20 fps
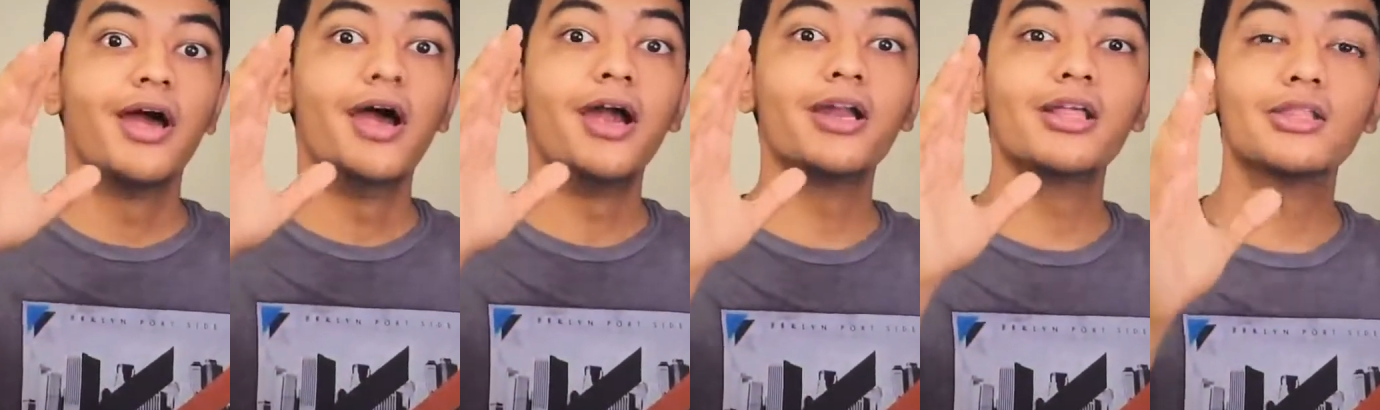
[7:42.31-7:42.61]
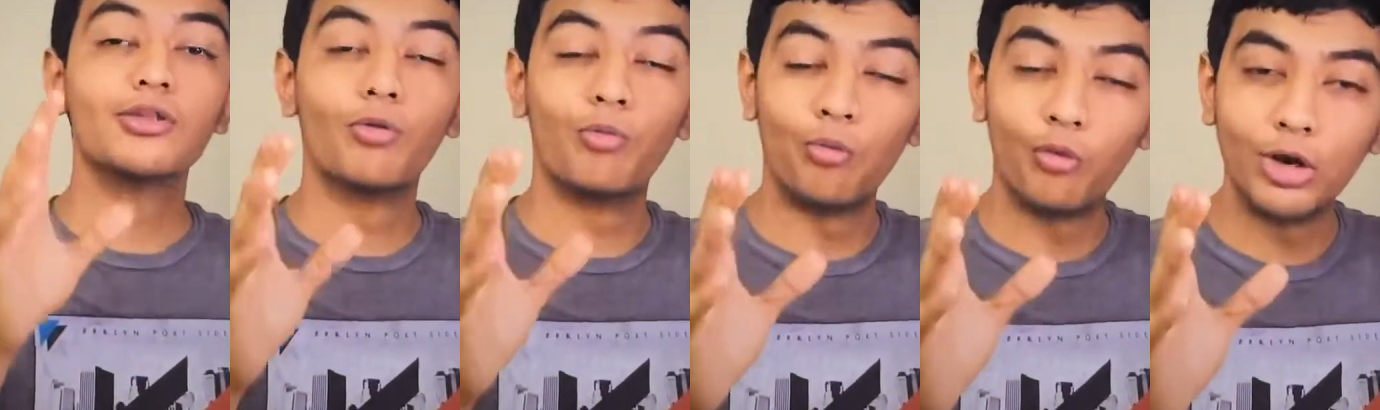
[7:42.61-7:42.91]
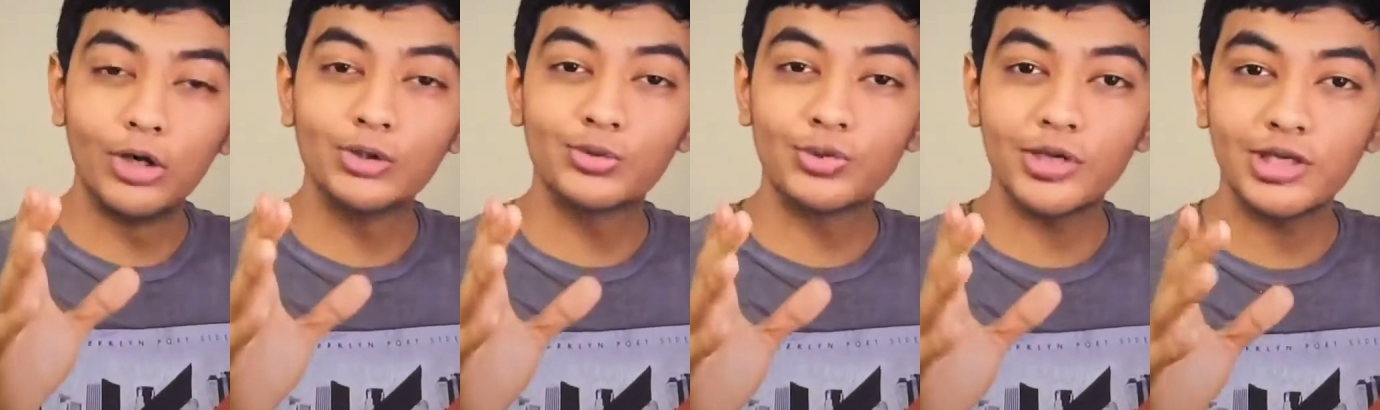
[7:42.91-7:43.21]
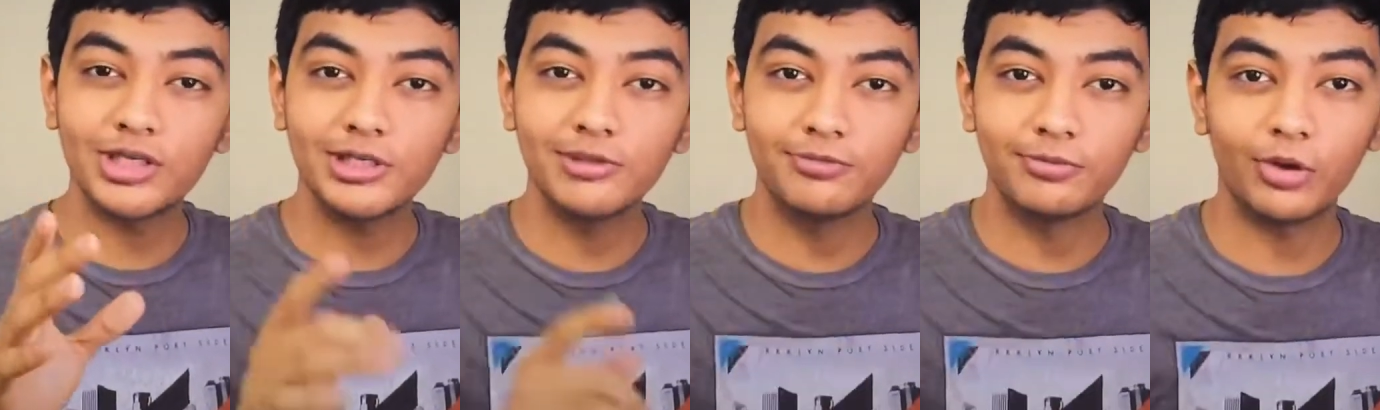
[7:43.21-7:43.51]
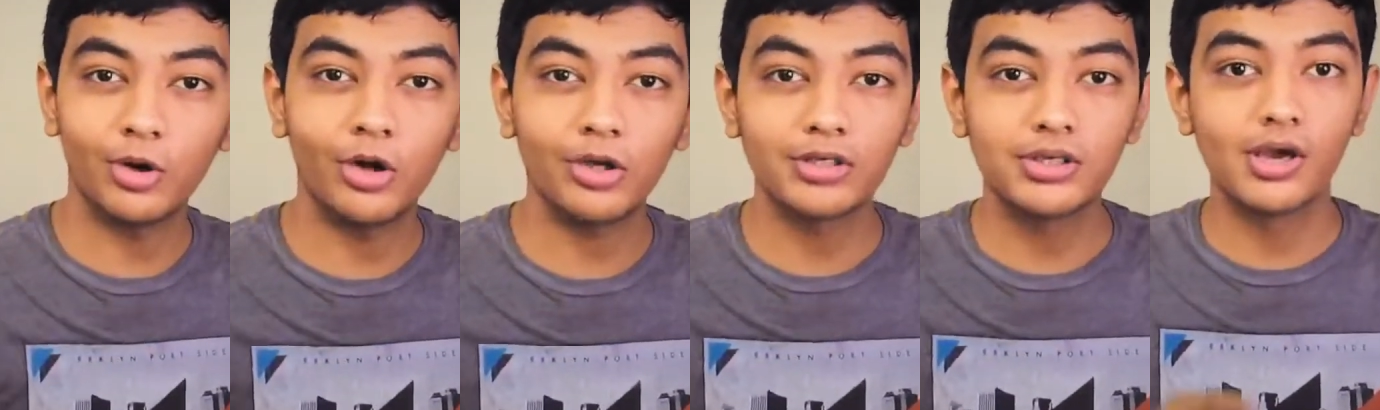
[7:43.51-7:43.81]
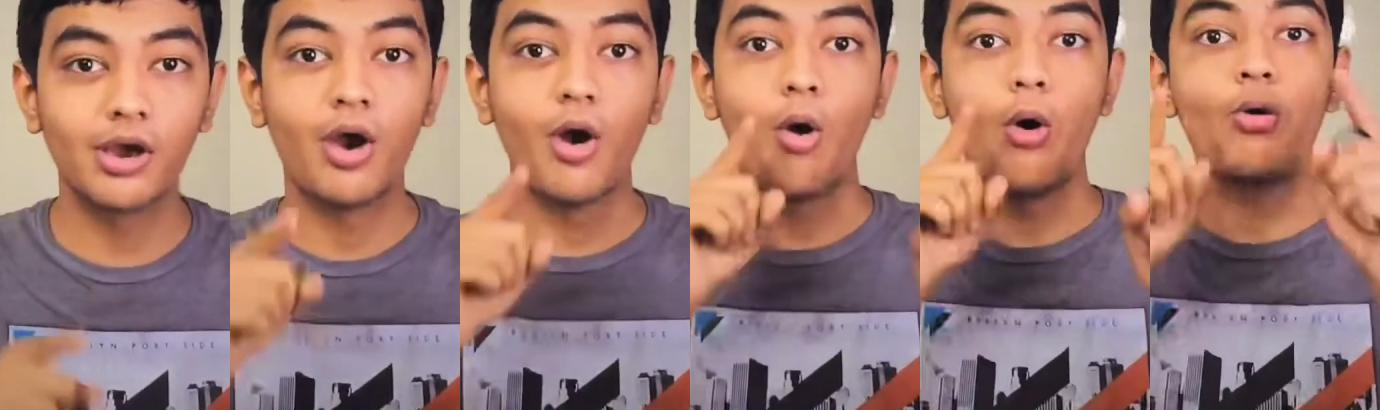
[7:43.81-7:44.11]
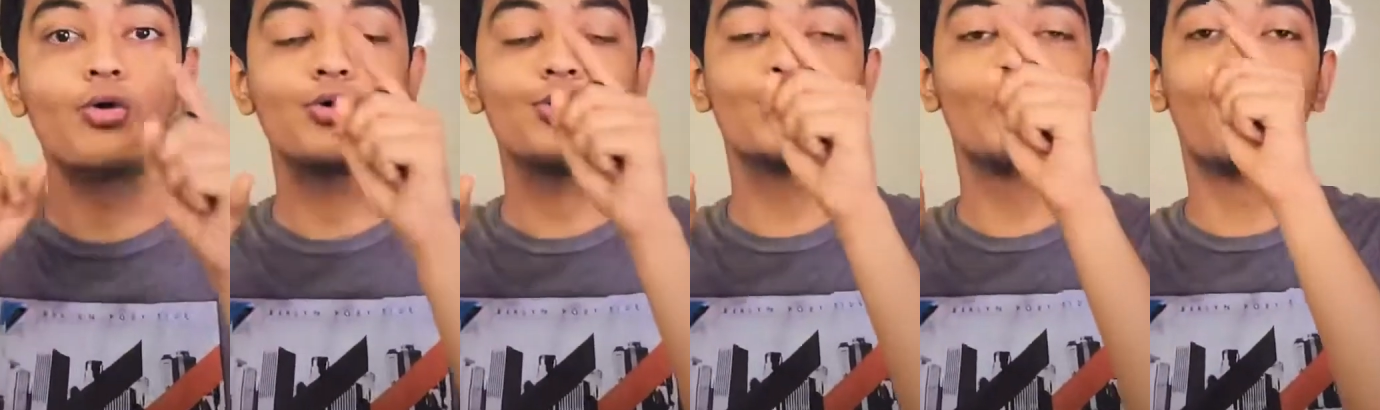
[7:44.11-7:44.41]
It is 120 watt
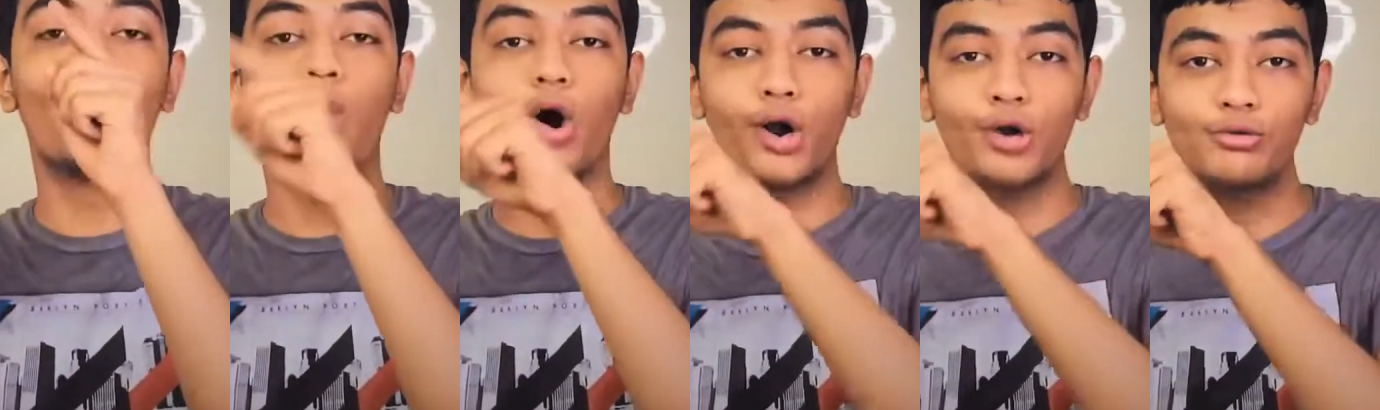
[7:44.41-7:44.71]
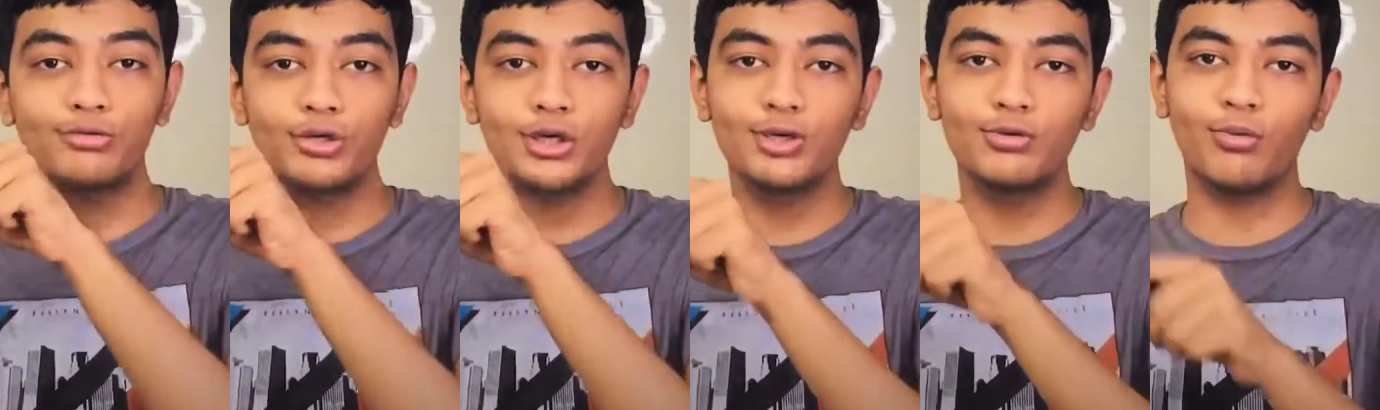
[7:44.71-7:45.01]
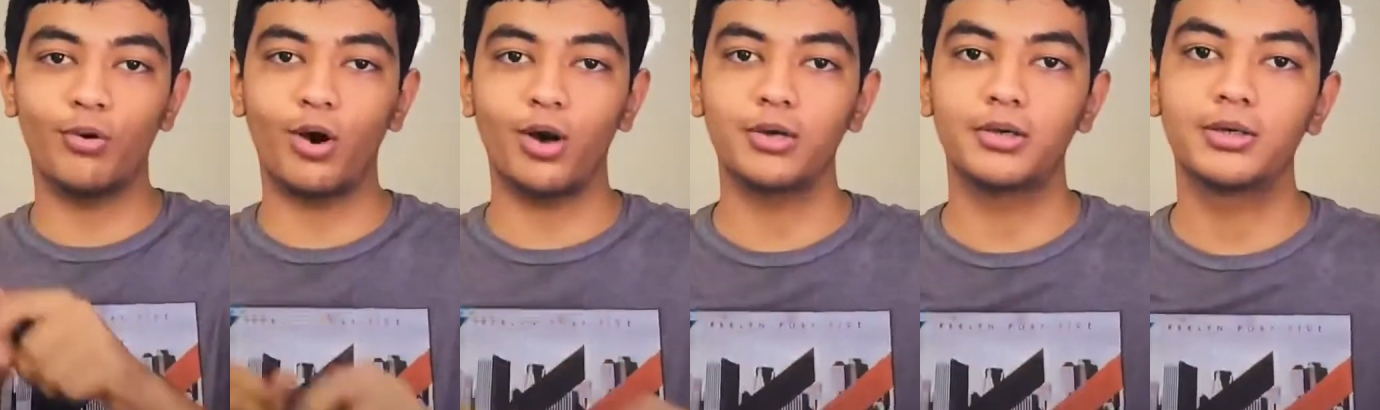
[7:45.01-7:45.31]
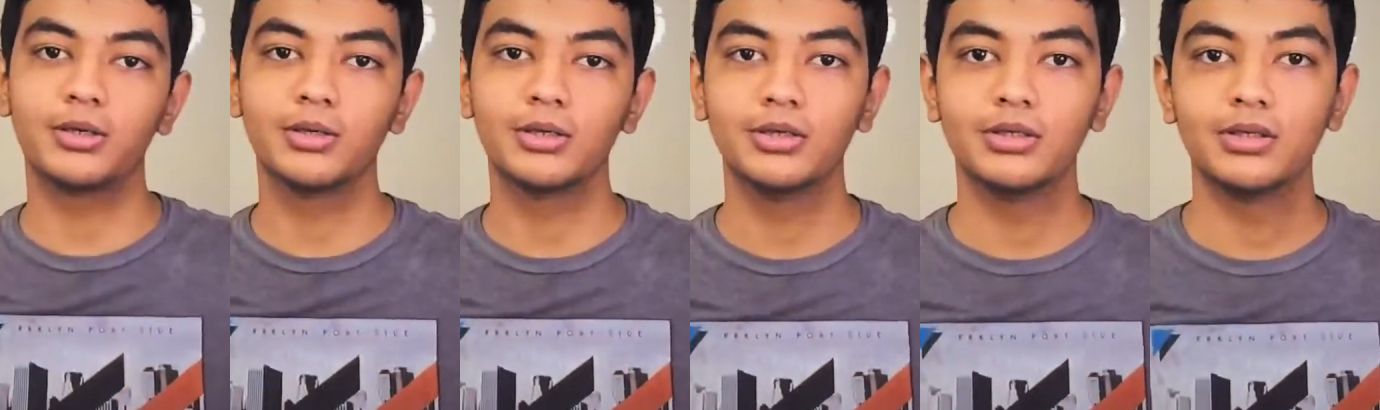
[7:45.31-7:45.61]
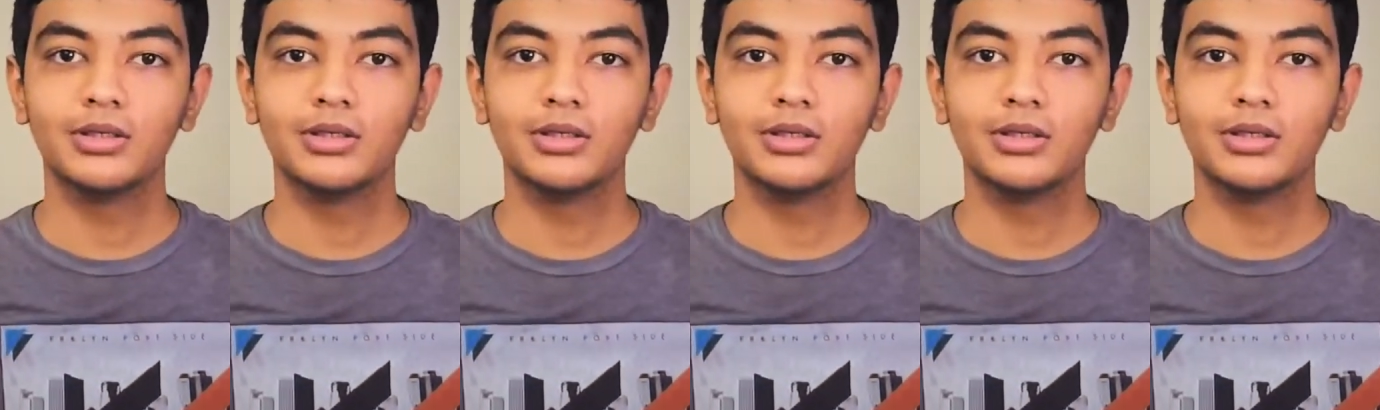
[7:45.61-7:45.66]
to 100 watt.